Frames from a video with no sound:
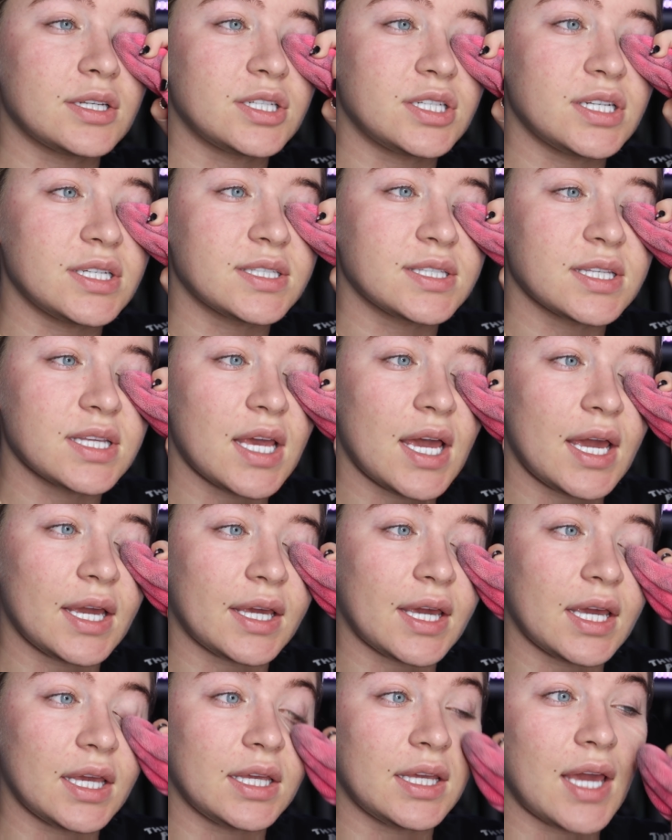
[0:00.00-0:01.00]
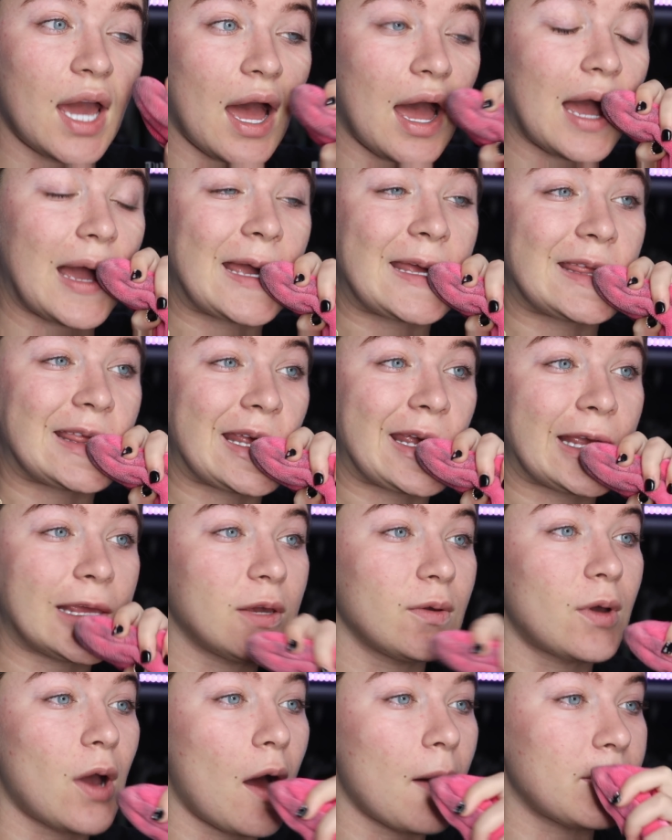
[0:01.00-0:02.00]
And she's like, yeah, I think
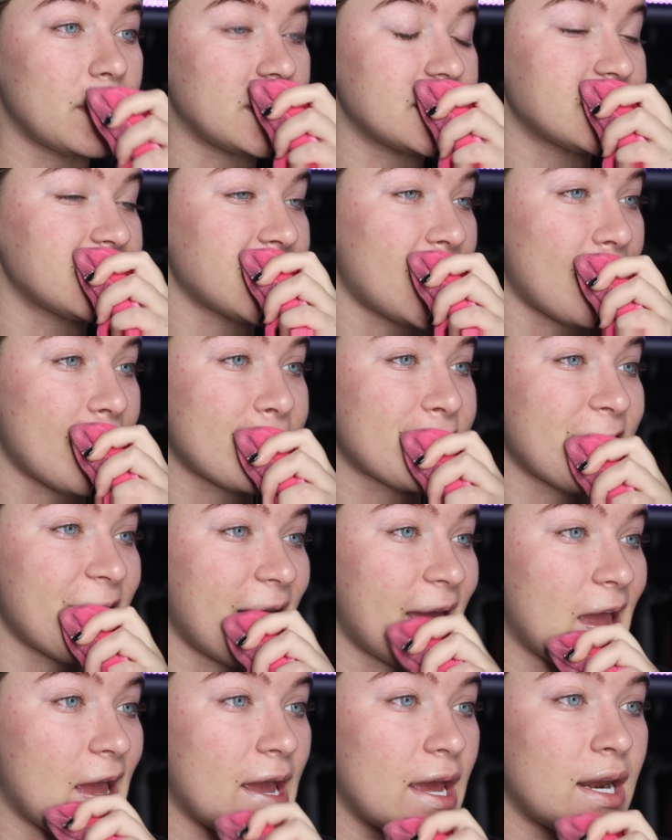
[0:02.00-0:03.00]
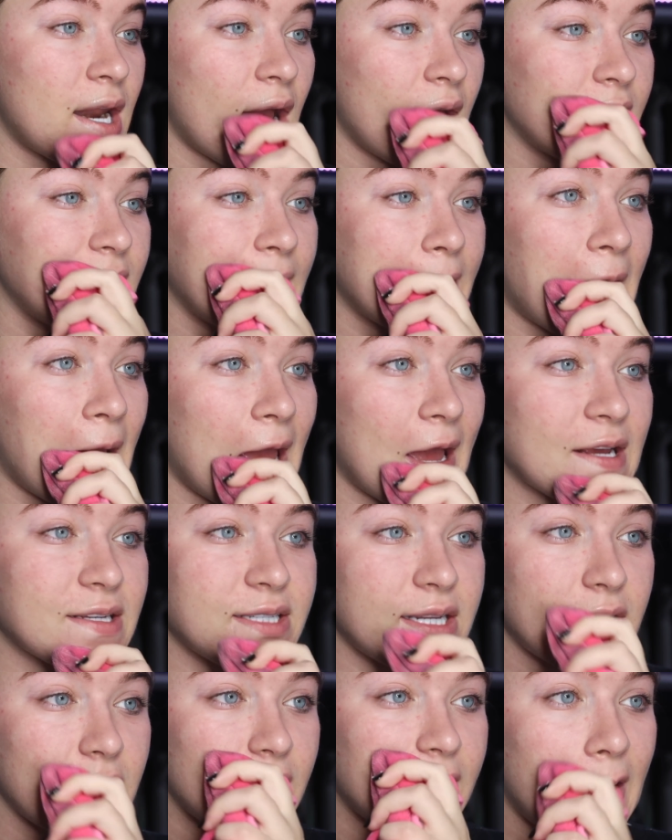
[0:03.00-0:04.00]
you got me sick, and I think I
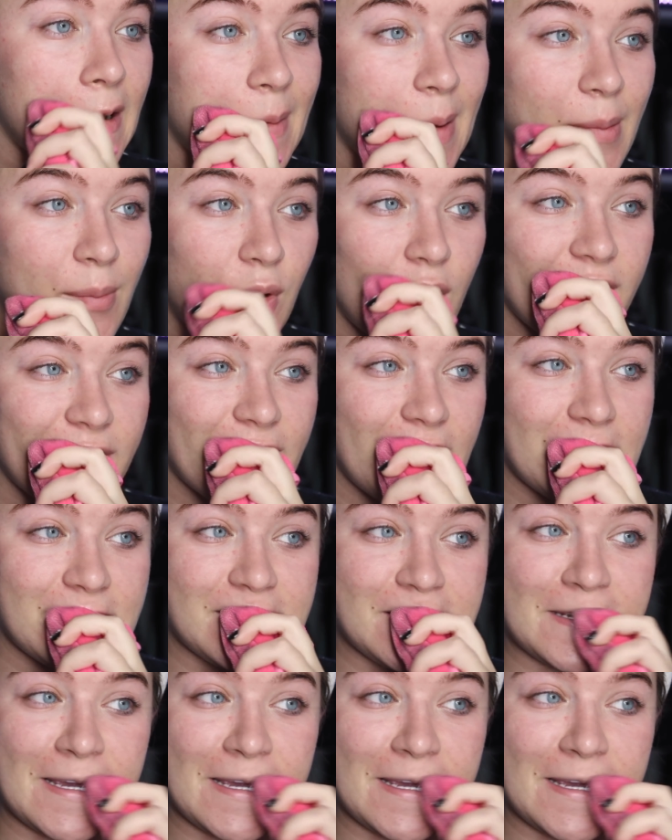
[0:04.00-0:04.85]
accidentally got my boyfriend